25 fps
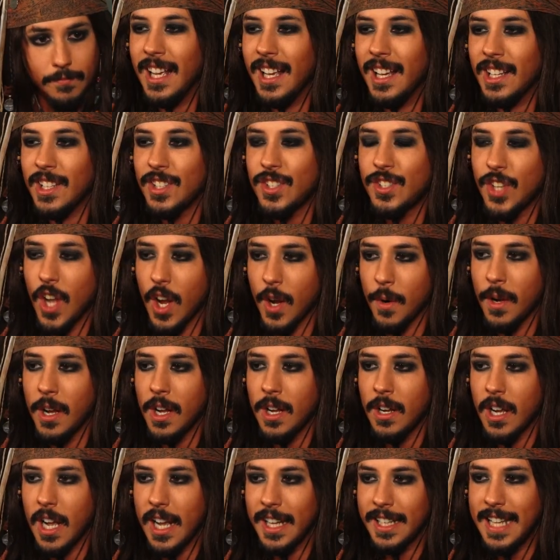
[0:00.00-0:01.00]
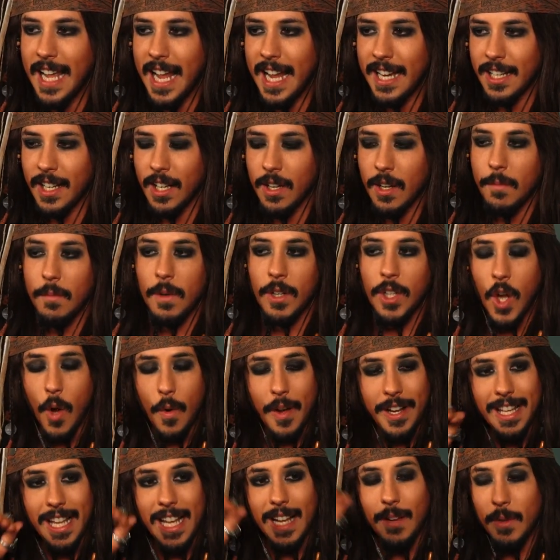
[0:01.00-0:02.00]
So, again, we're
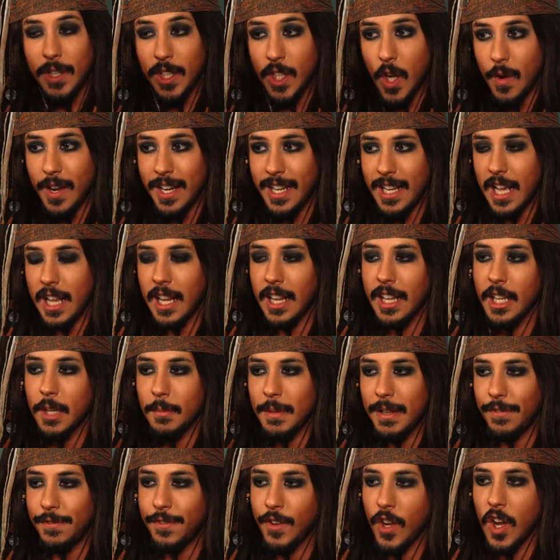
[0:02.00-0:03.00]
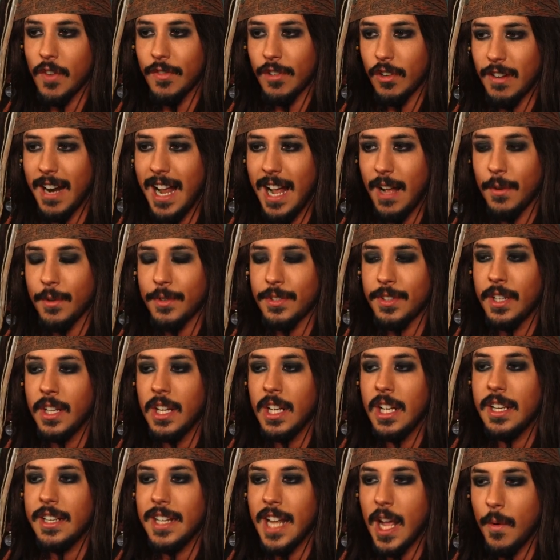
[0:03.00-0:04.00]
going a little bit further out.
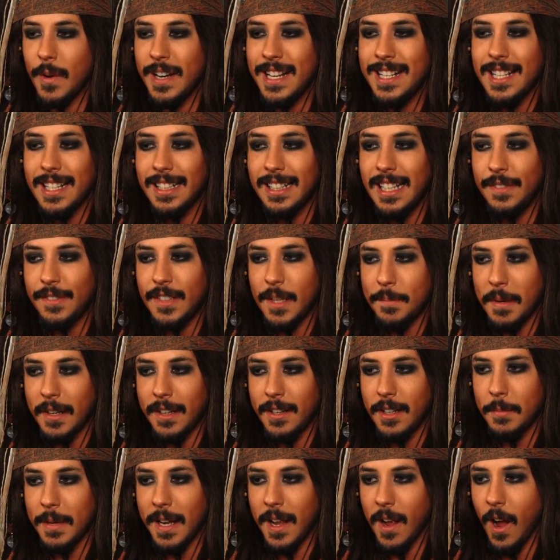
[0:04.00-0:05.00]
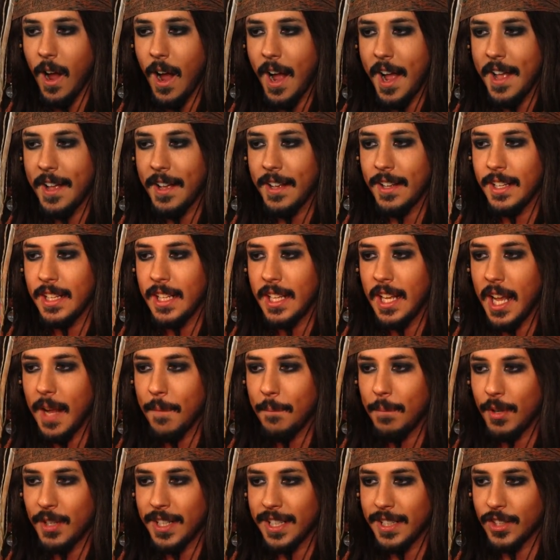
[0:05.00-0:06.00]
Now we need to lift up a little bit higher and
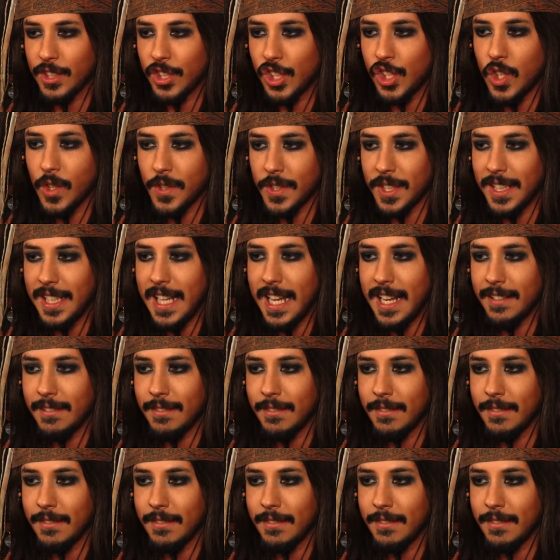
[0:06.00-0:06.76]
predict the shot again.